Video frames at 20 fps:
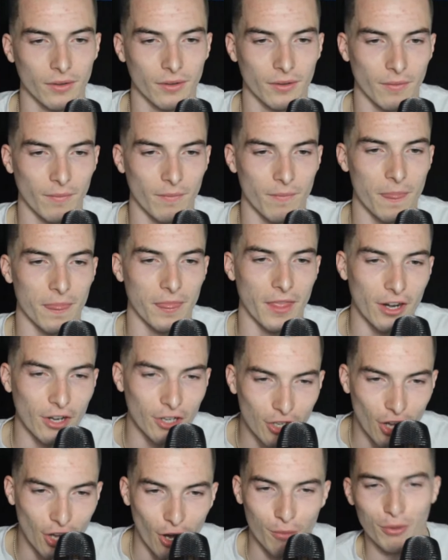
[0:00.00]
All right, there you
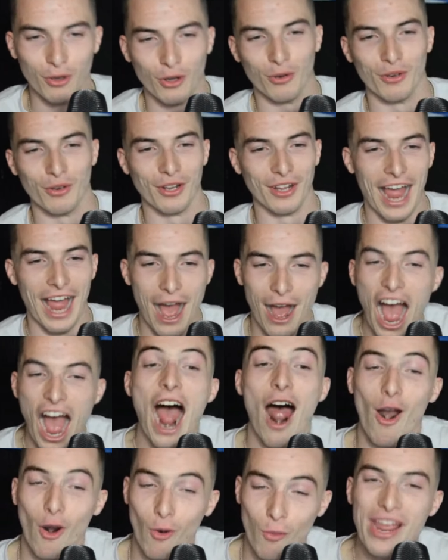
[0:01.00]
go. Player. Yeah, no,
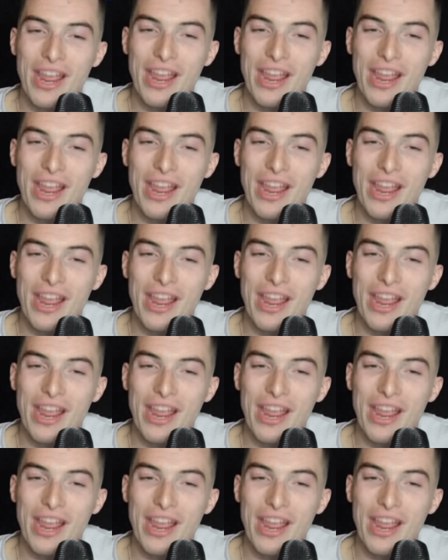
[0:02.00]
are, I